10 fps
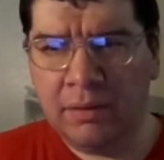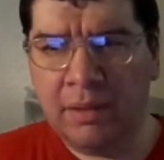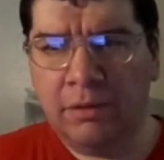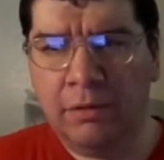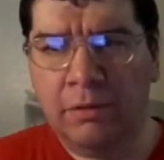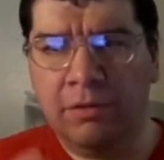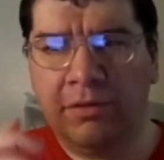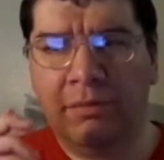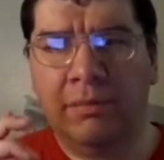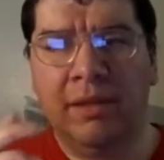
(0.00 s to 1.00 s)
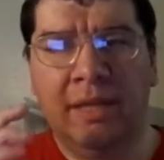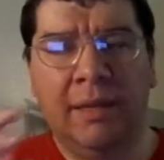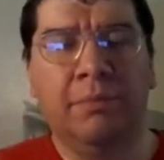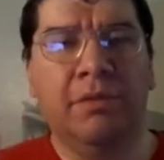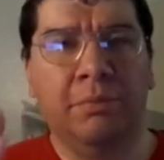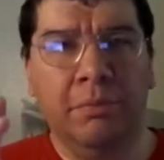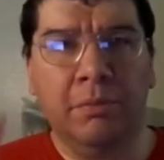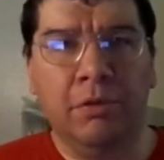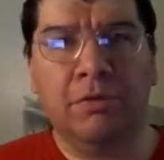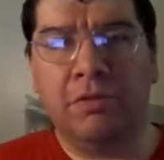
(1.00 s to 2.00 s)
that earns the captain's
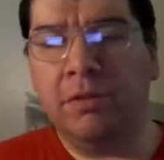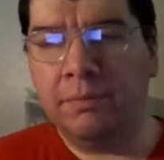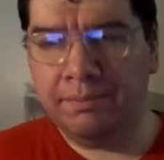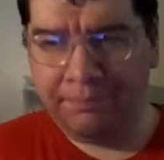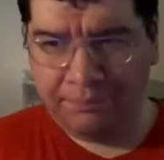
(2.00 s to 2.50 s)
promotion.